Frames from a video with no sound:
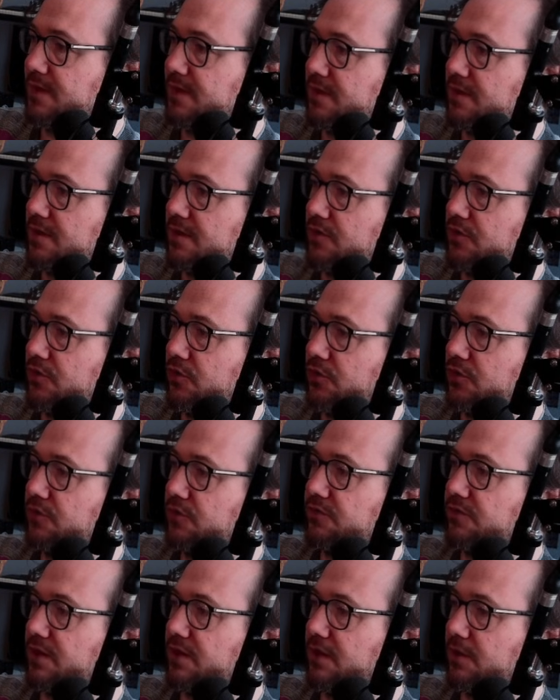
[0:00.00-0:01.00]
You can
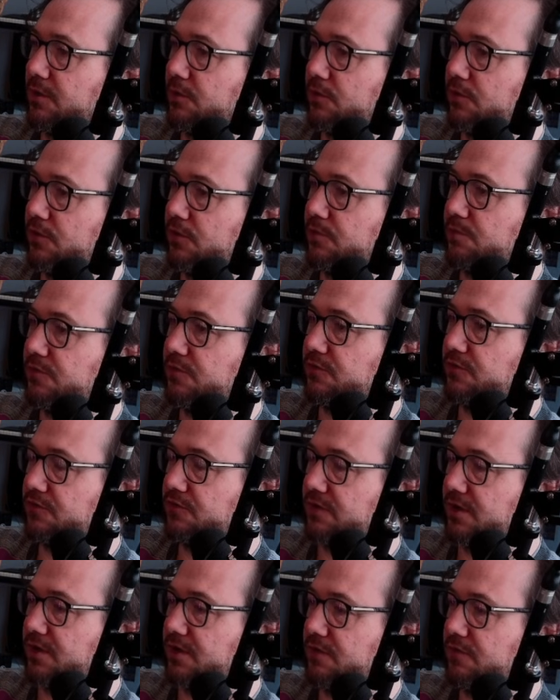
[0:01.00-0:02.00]
use that little goober just
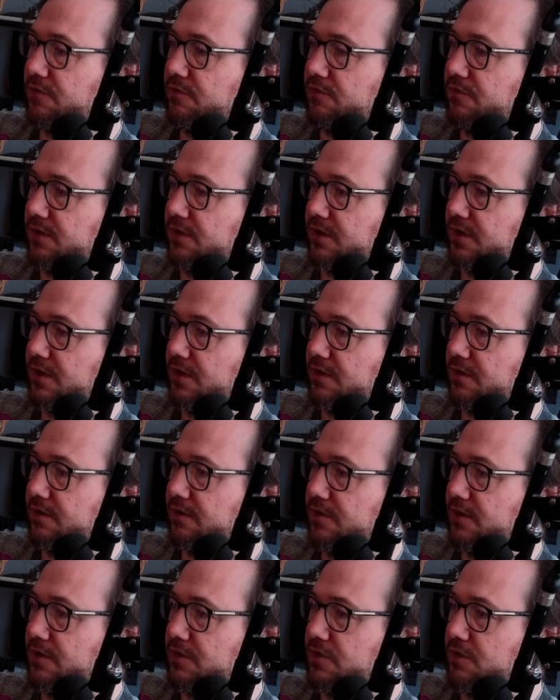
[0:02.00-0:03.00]
like you used the king,
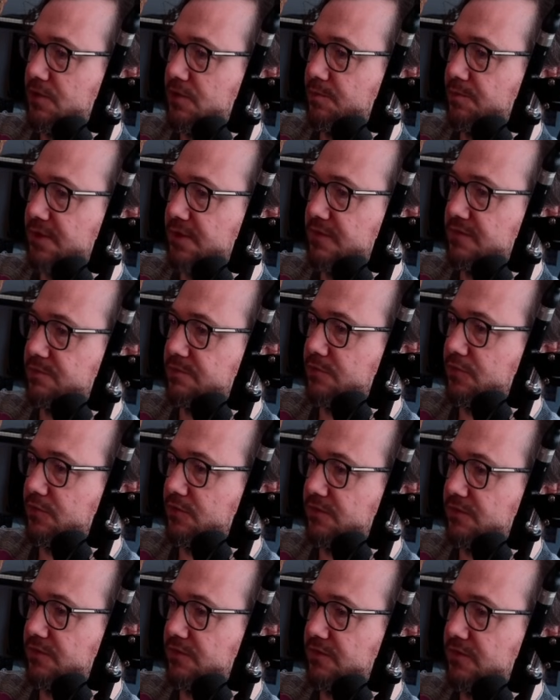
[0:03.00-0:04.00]
and you can place more
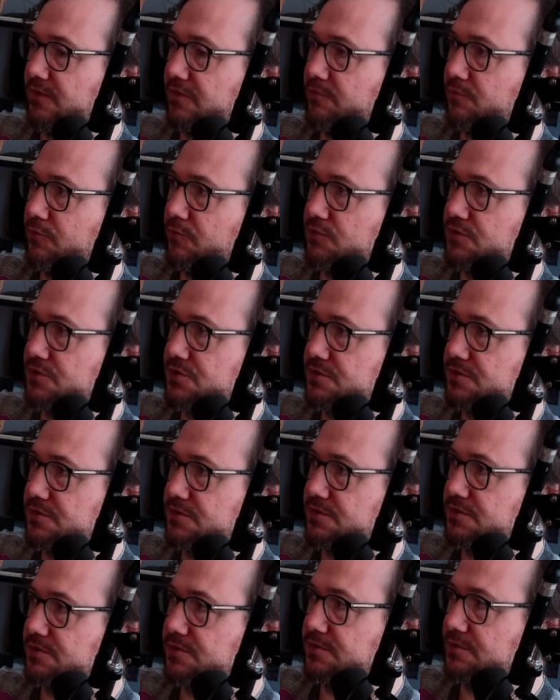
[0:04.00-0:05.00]
since you have more juice.
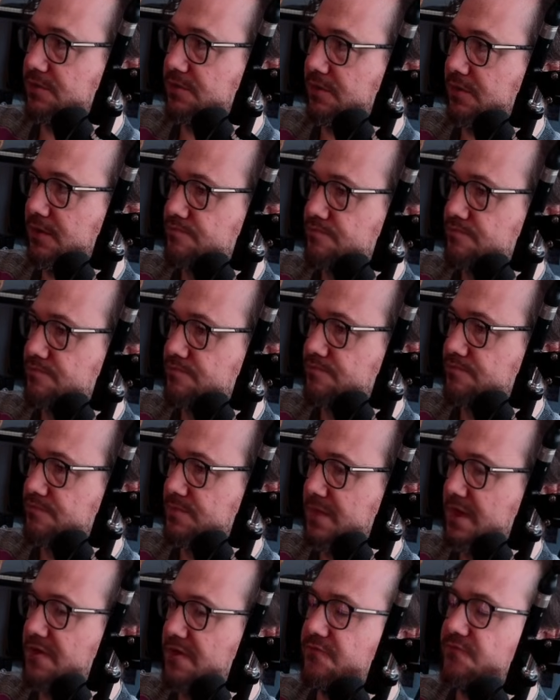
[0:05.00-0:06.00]
Okay.
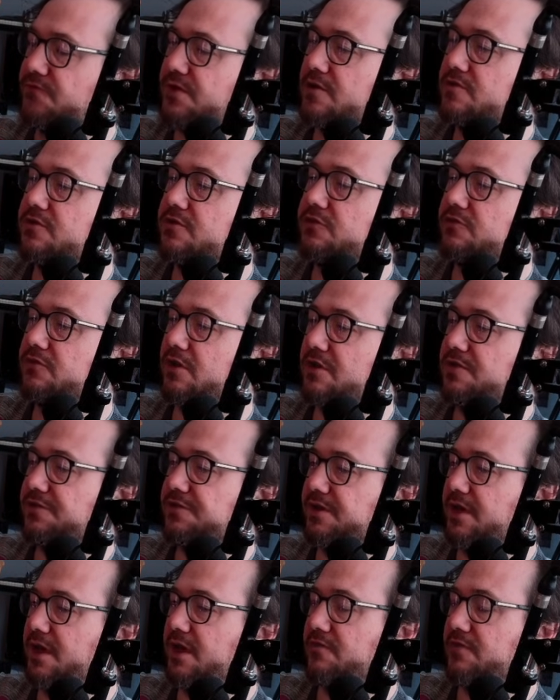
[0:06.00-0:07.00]
It's very strange
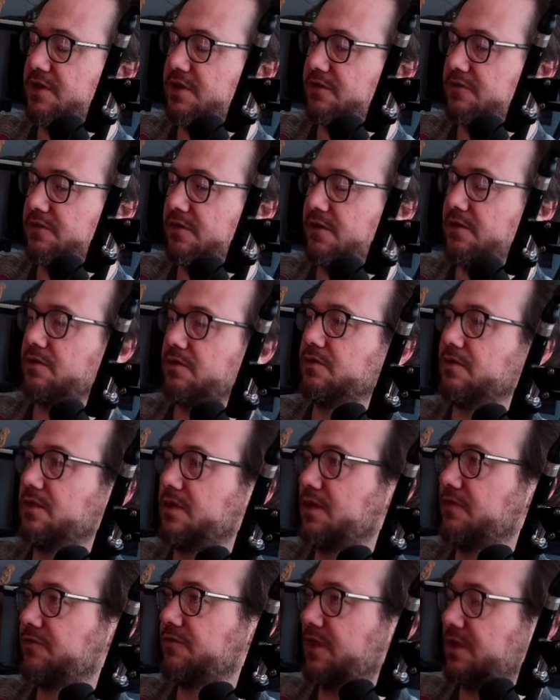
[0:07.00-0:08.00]
to have end turn on the
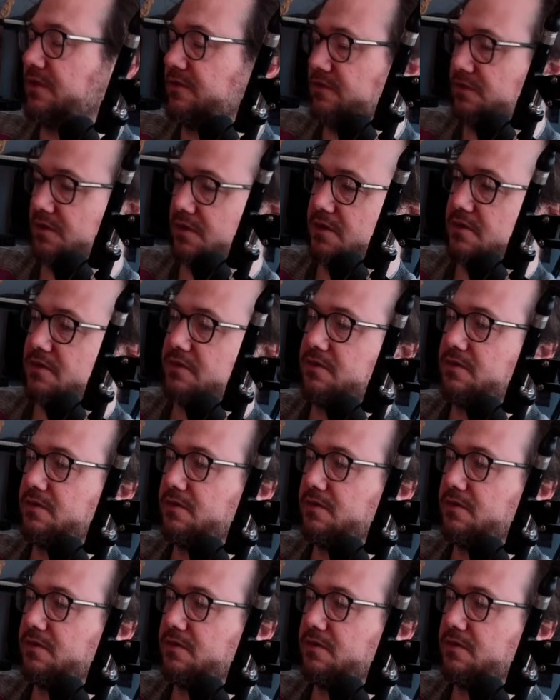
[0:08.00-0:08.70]
left-hand side.